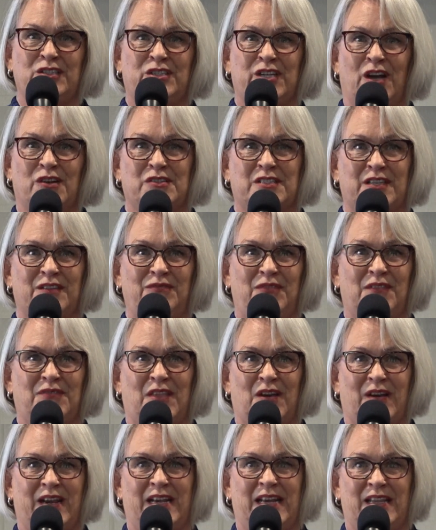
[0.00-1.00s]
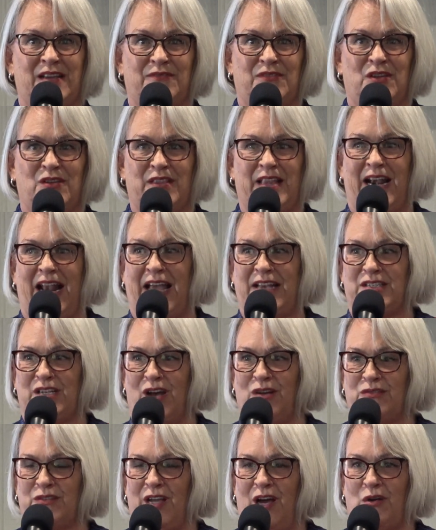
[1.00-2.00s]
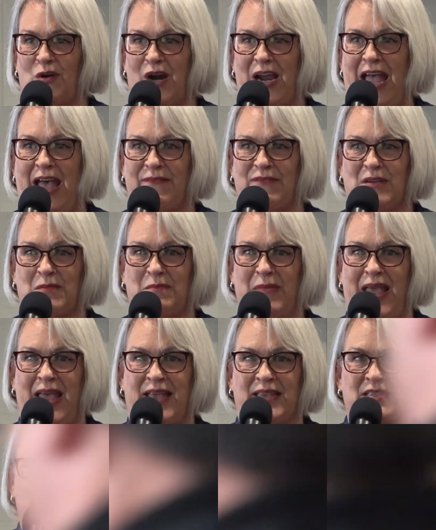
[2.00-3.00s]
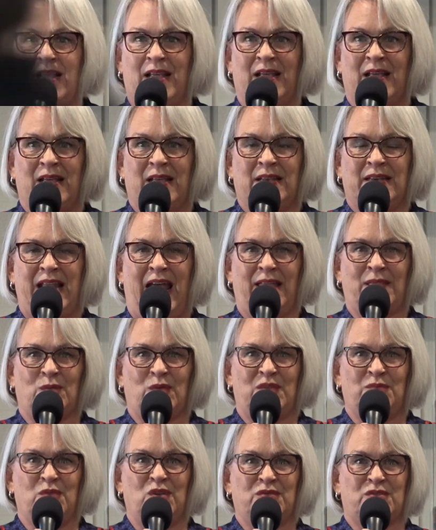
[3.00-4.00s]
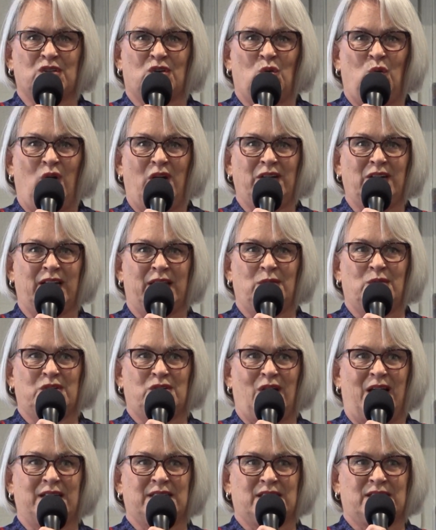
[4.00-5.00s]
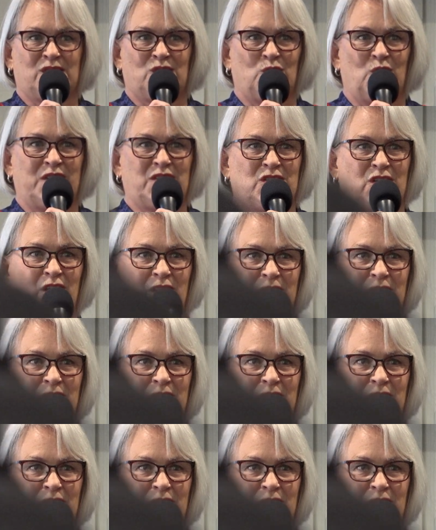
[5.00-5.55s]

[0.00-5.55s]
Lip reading: Joseph, if there are any of you that I don't know or haven't met. Now that we've moved to quarterly, we're trying to squash all